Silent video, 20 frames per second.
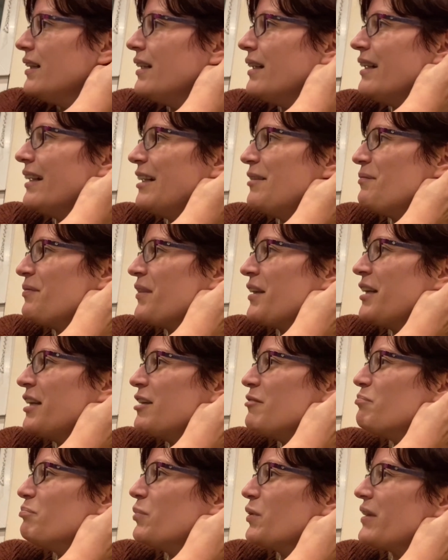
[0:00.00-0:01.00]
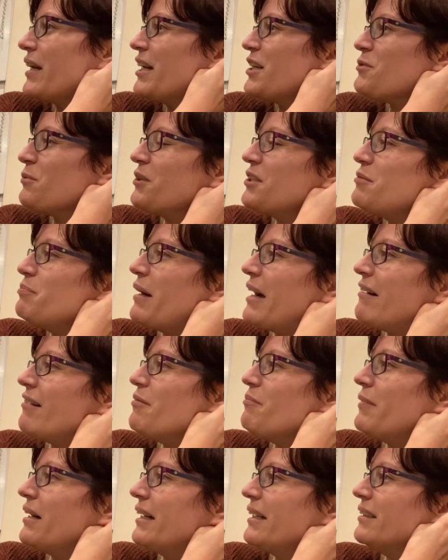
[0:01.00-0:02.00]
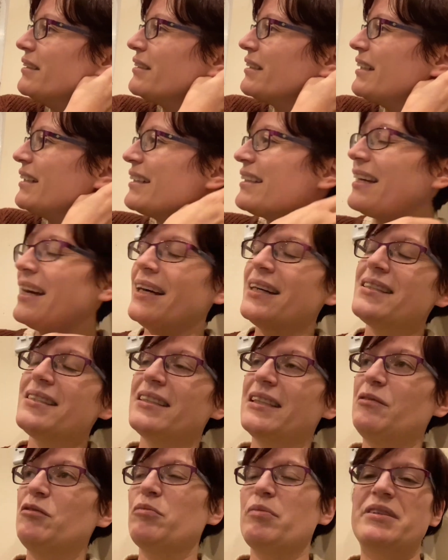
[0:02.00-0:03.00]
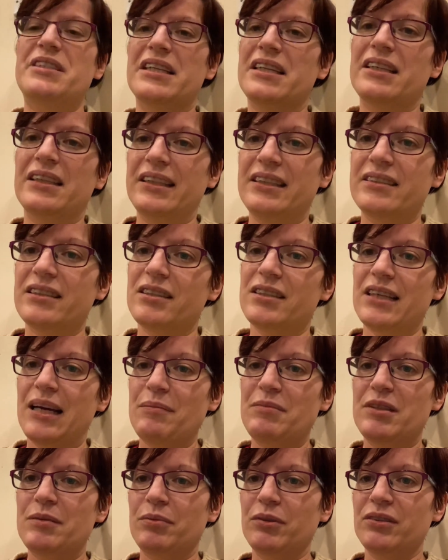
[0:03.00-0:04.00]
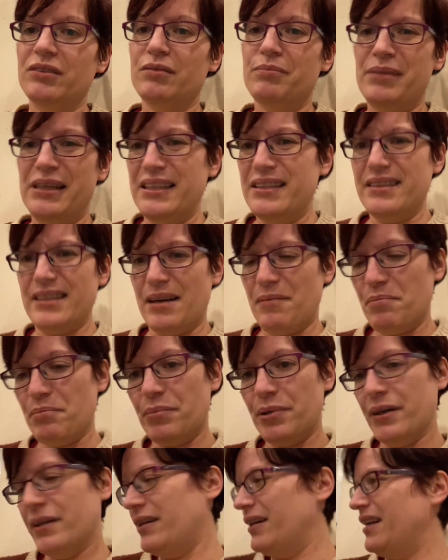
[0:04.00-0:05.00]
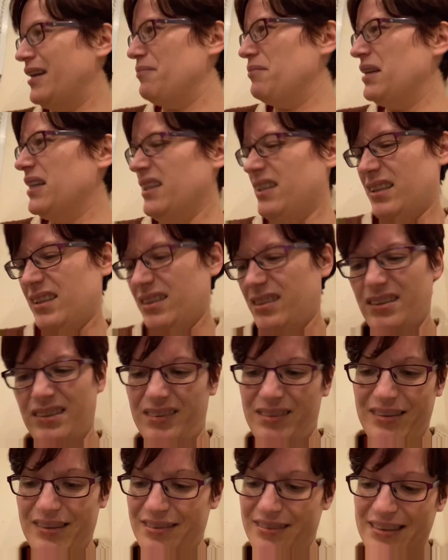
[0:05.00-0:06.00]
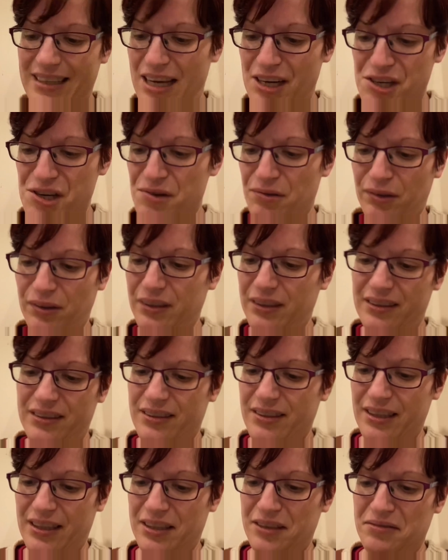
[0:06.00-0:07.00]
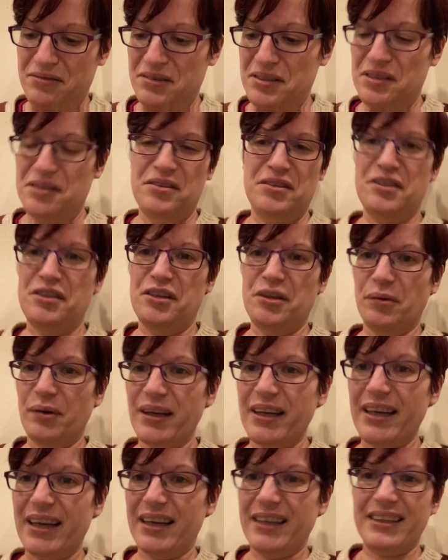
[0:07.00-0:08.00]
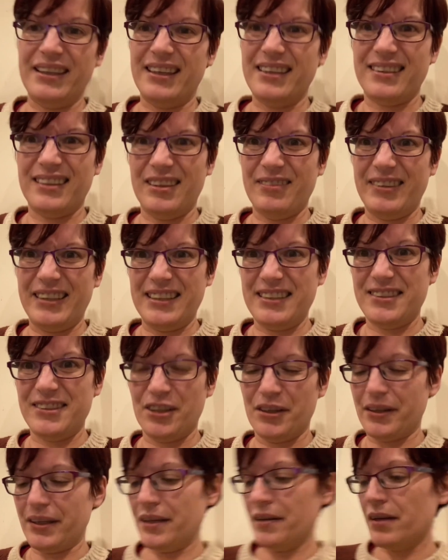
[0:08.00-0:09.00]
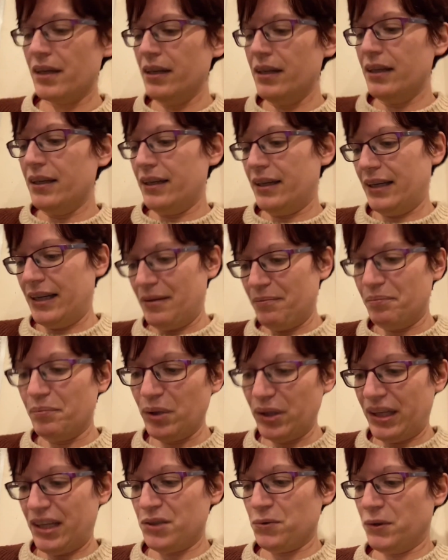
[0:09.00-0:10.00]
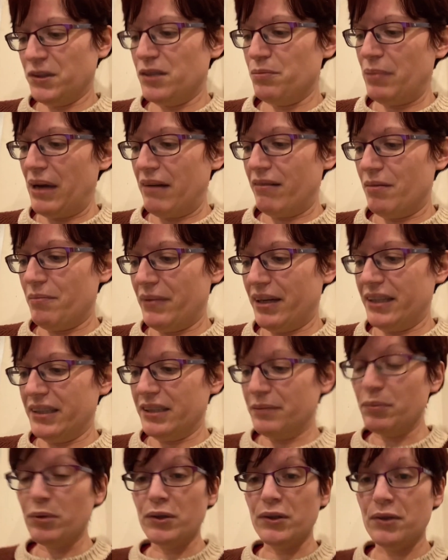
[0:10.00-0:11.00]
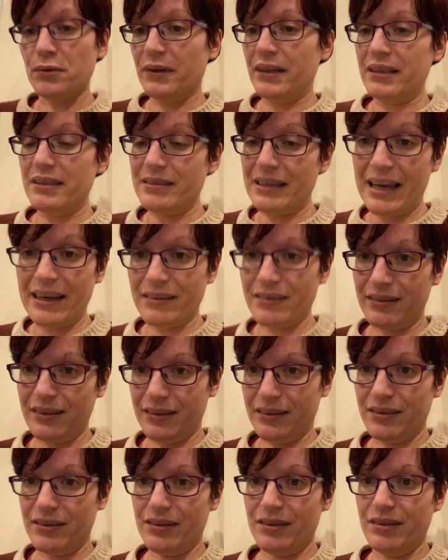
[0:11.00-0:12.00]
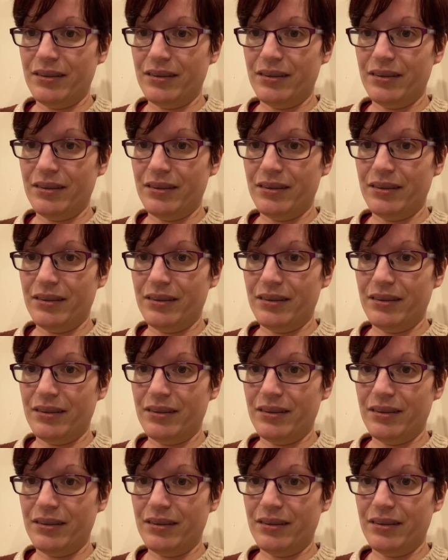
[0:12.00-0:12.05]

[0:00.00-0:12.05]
But that is one to bear in mind. Card seems particularly susceptible to being damp. It's natural, it's kind of, you know what card gets like when it's soggy. But that's one to bear in mind. But otherwise, excellent